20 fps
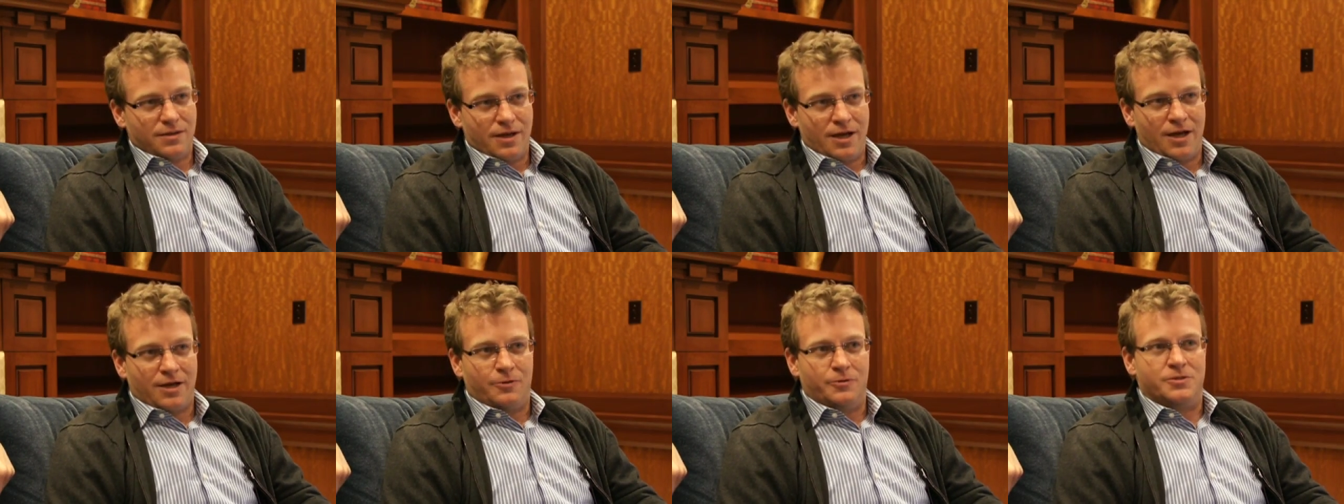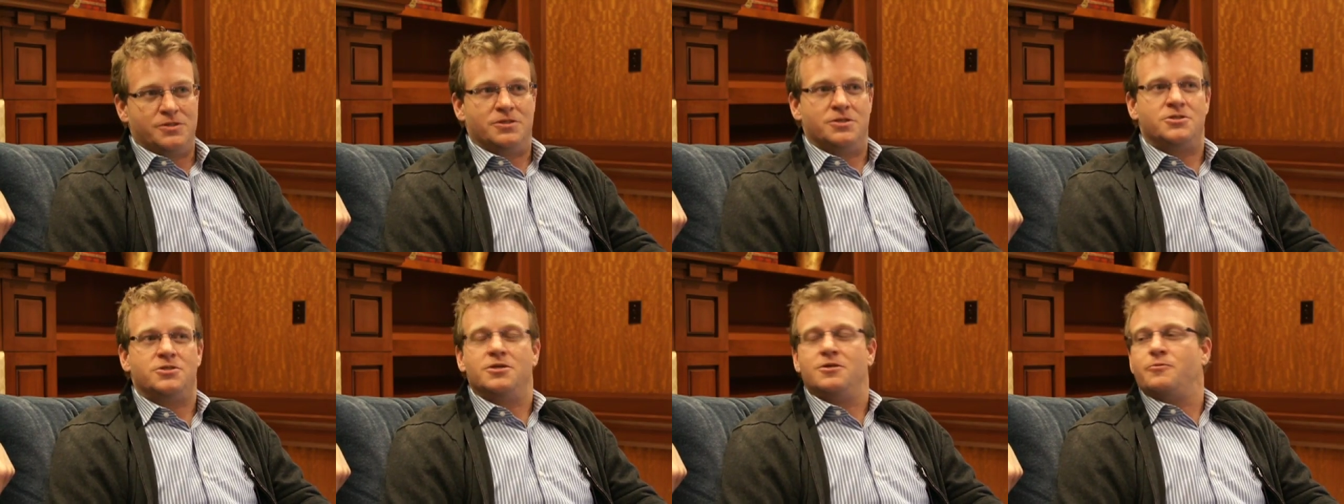
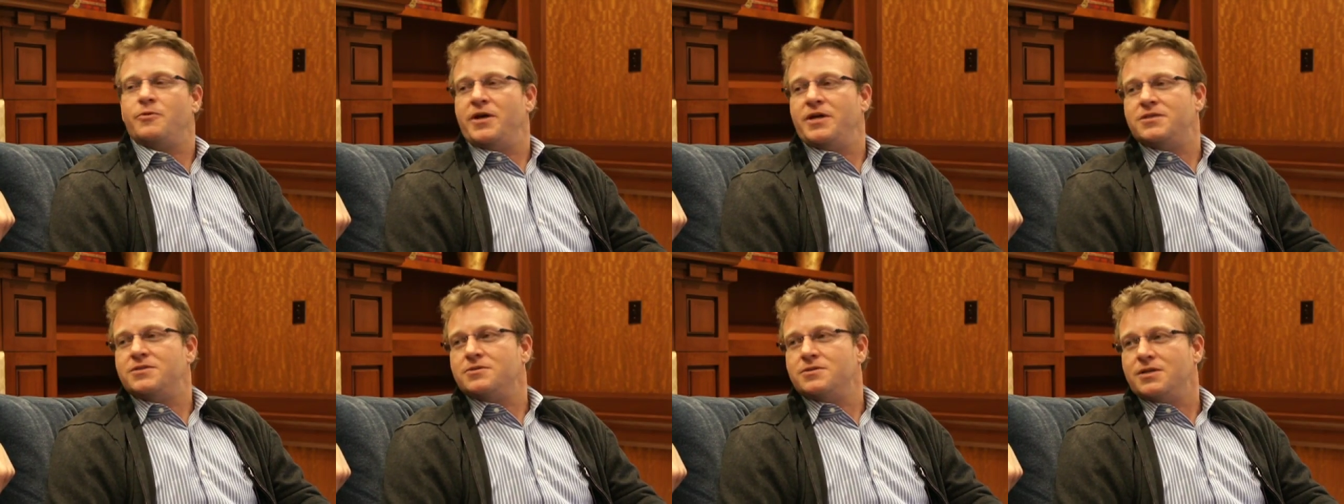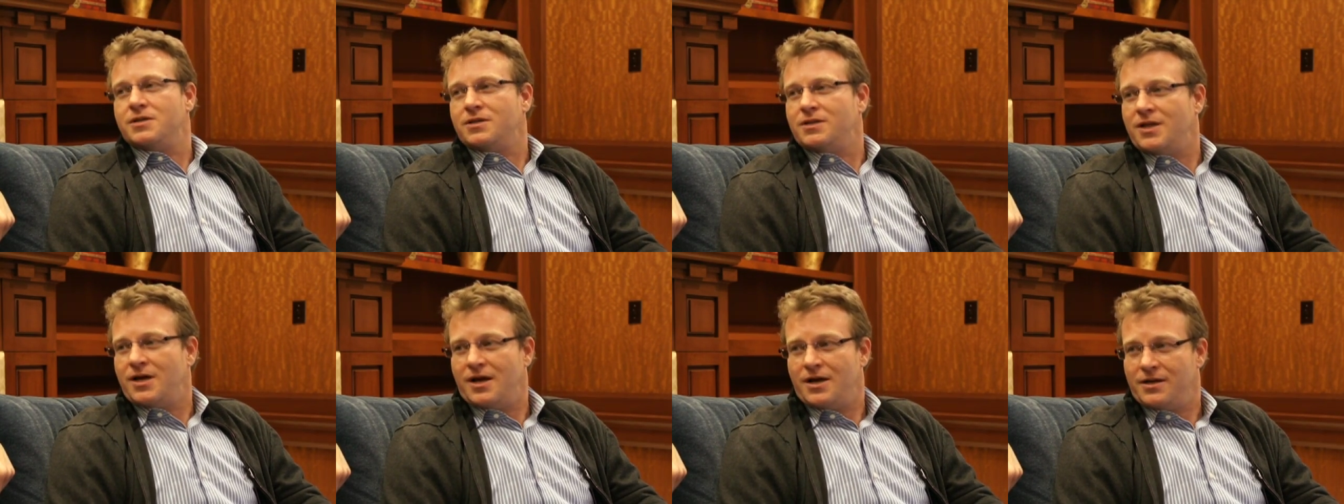Acquisition rates are
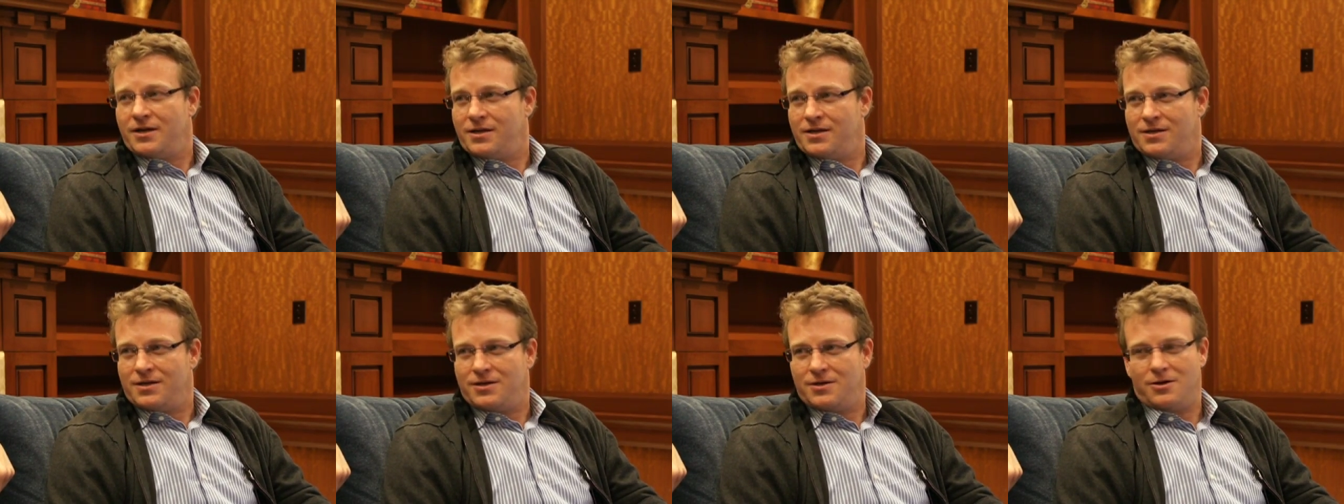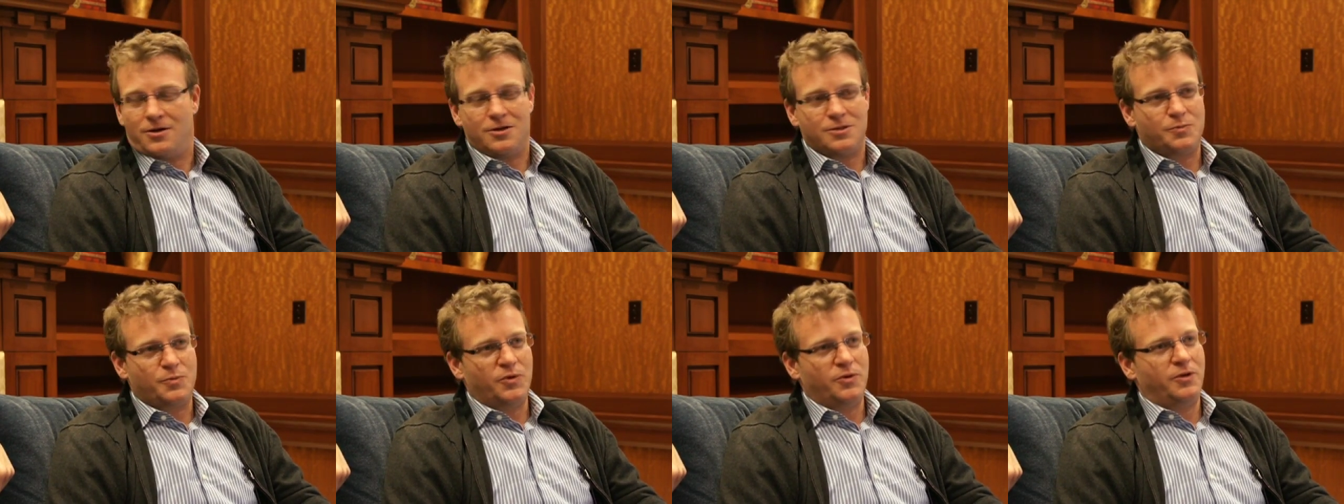declining,
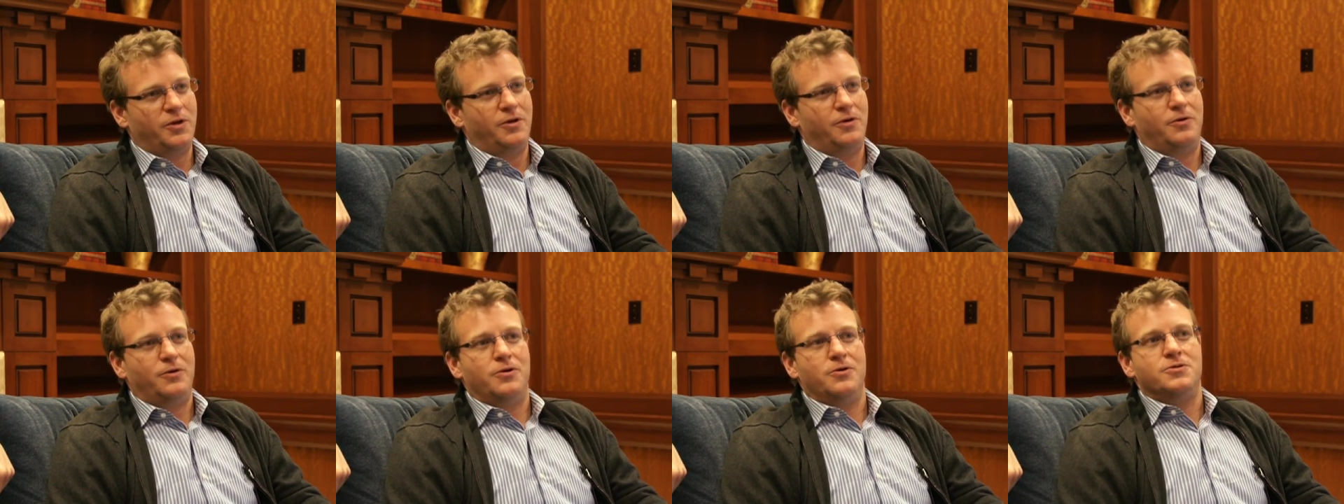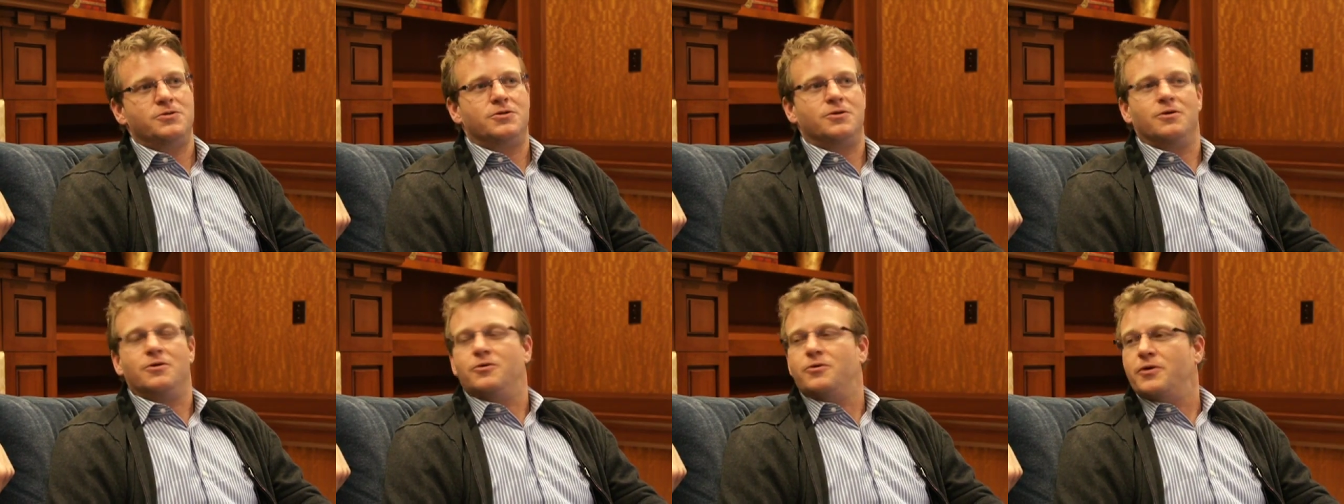cost per
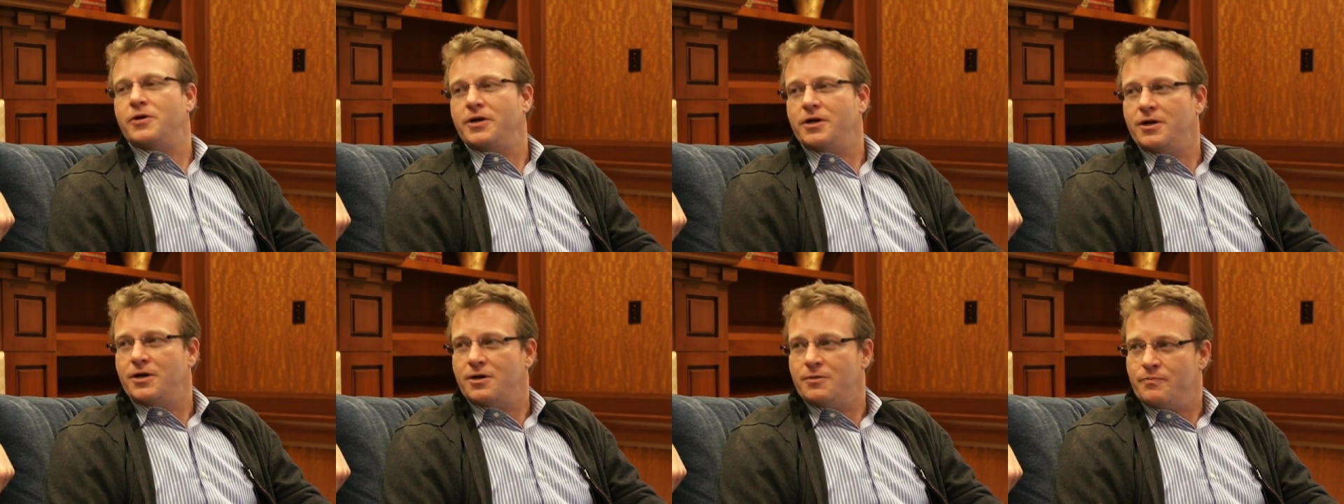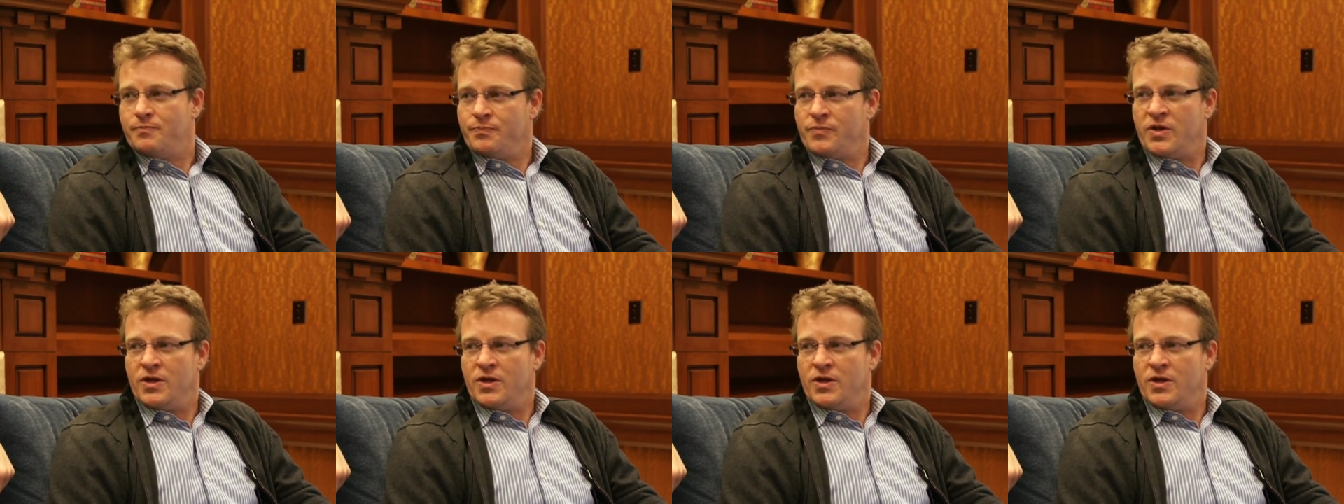donors are going up.